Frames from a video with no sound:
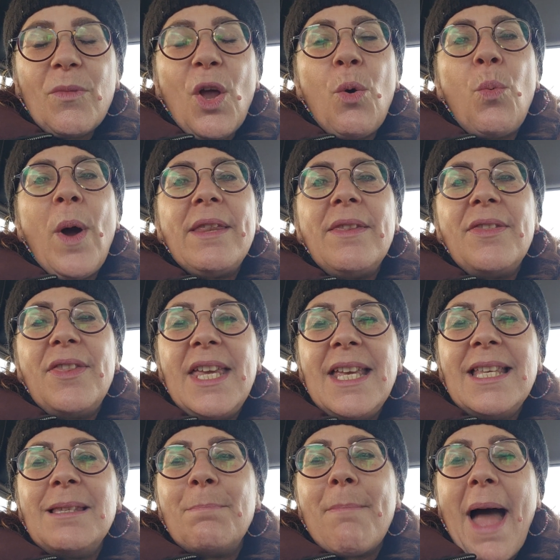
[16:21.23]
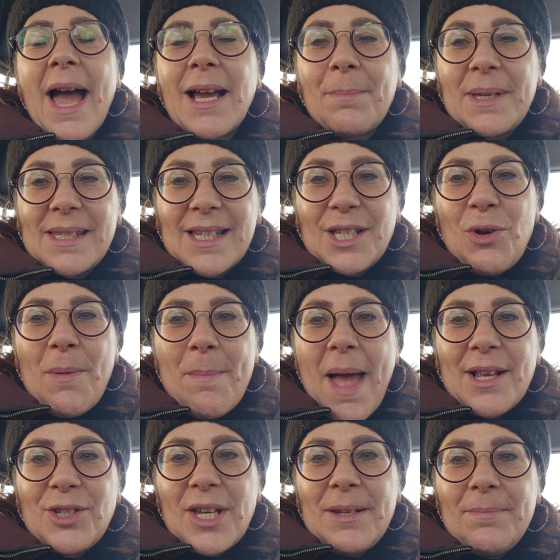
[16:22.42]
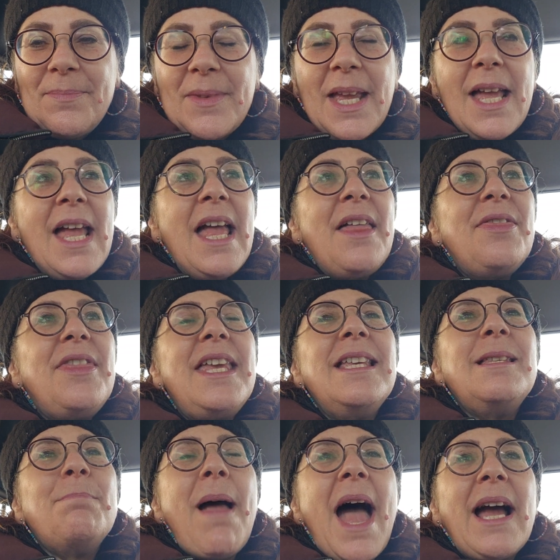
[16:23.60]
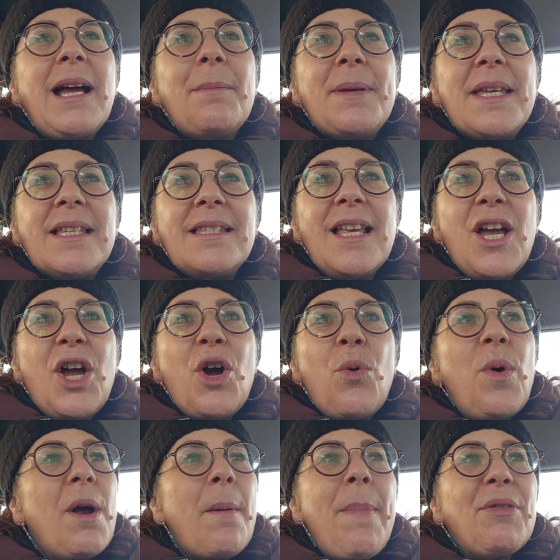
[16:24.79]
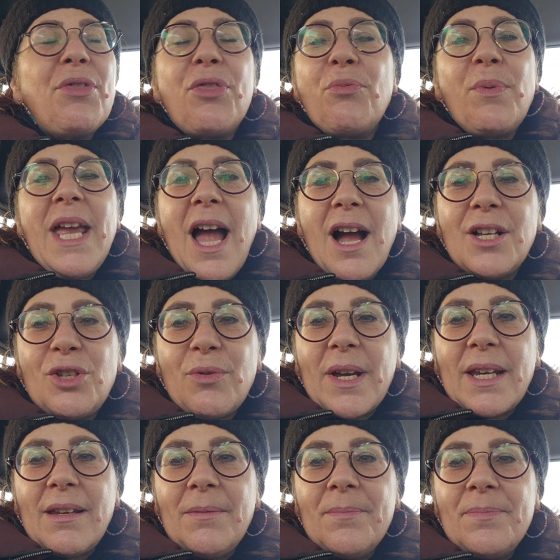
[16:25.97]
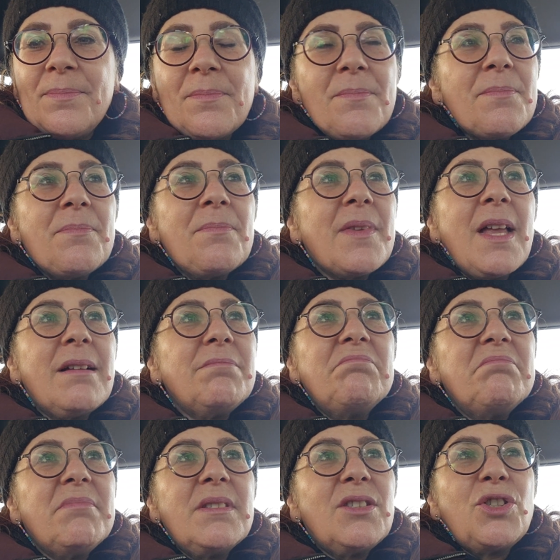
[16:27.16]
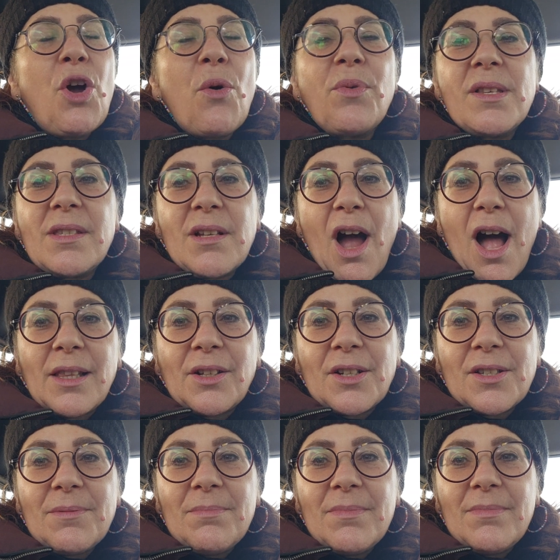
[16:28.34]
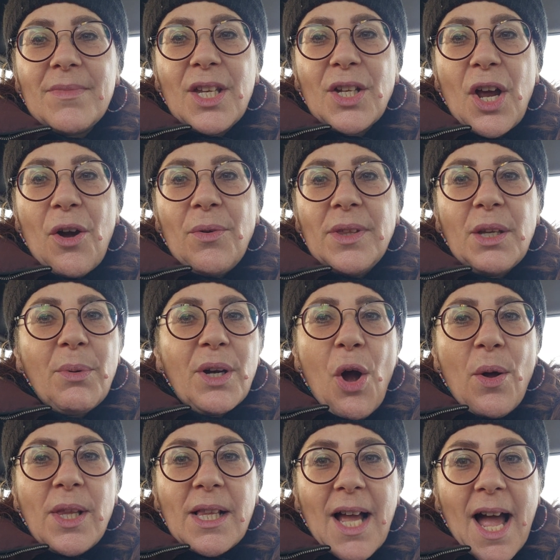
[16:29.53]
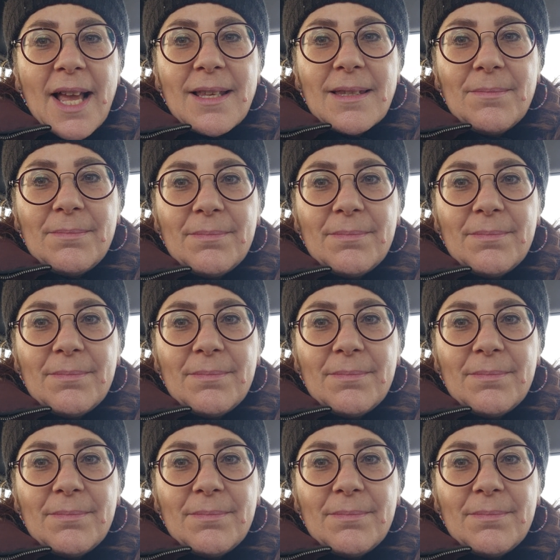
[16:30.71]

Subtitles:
when these Maccabees, can you imagine? These Maccabees were about 300 Torah scholars, they were Kollel guys.